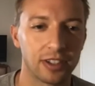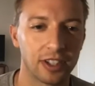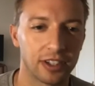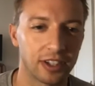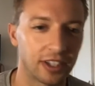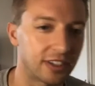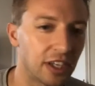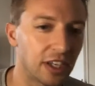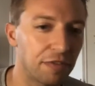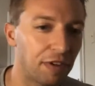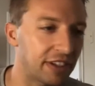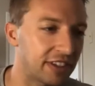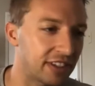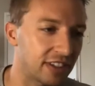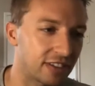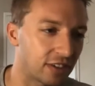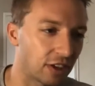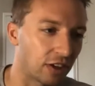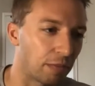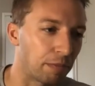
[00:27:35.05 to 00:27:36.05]
The defense is
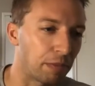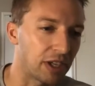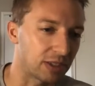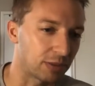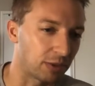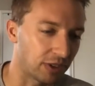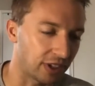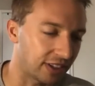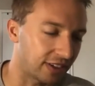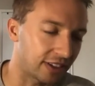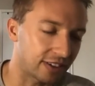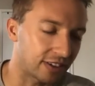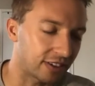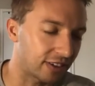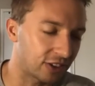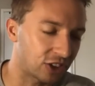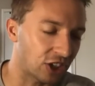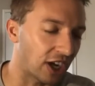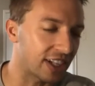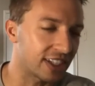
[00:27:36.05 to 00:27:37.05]
still abysmal. The
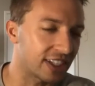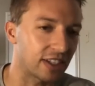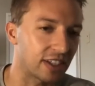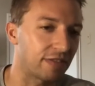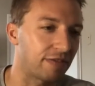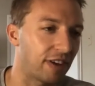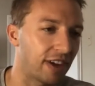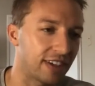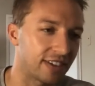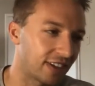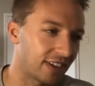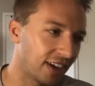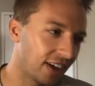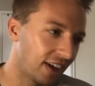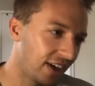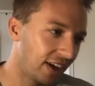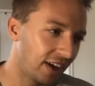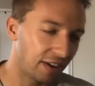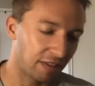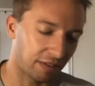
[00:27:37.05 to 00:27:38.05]
Giants' defense
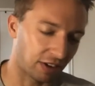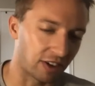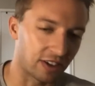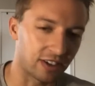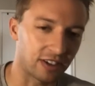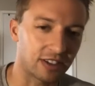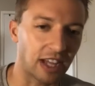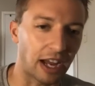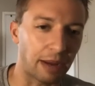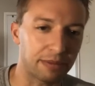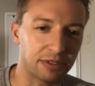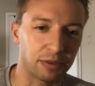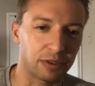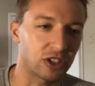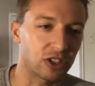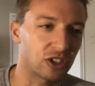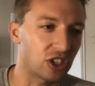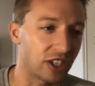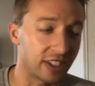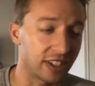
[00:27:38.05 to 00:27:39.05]
couldn't stop Swiss
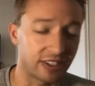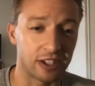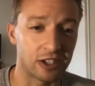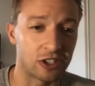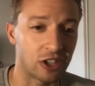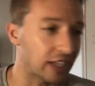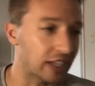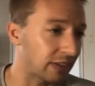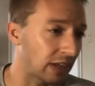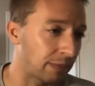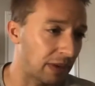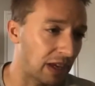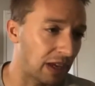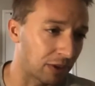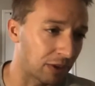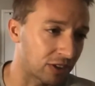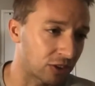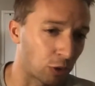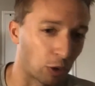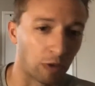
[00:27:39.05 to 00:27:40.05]
cheese. The Jets might be able
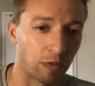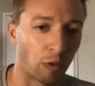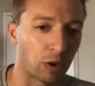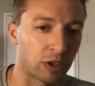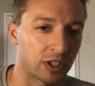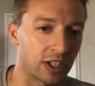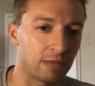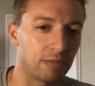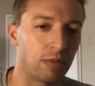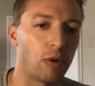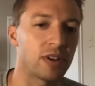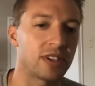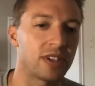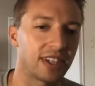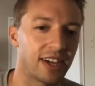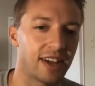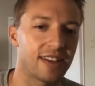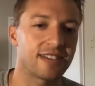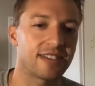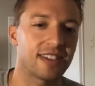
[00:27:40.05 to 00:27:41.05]
to score 14 points
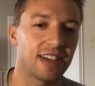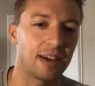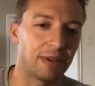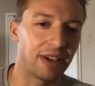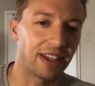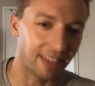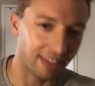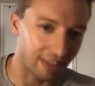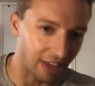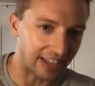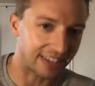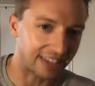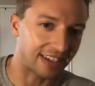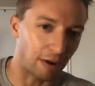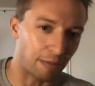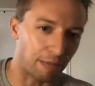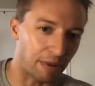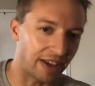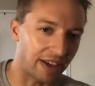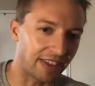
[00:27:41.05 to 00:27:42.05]
against them. That's how
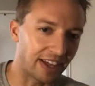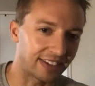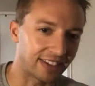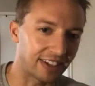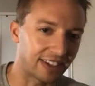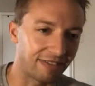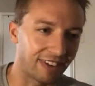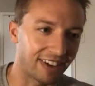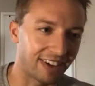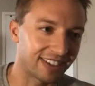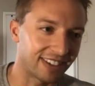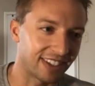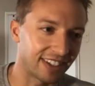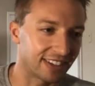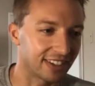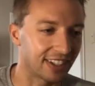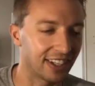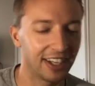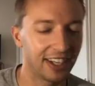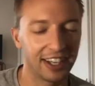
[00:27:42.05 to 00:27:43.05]
bad that defense
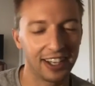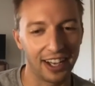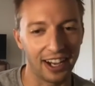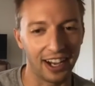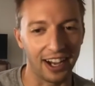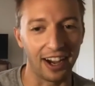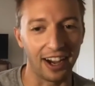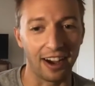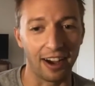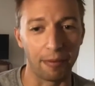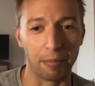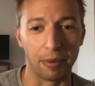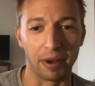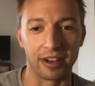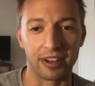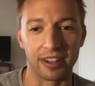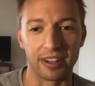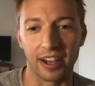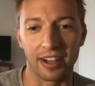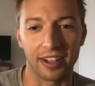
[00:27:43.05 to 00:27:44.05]
is. But,
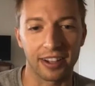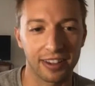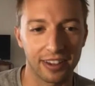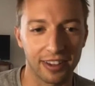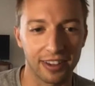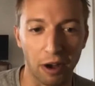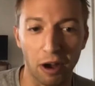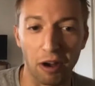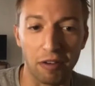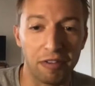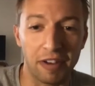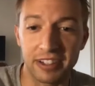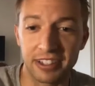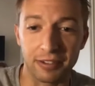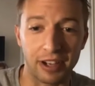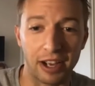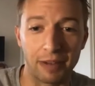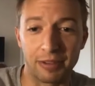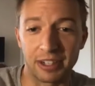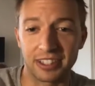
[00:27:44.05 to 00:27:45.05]
yeah,
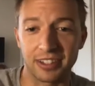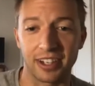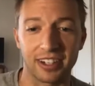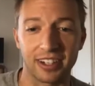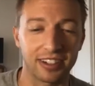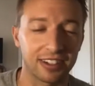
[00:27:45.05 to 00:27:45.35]
offensively, I'm excited.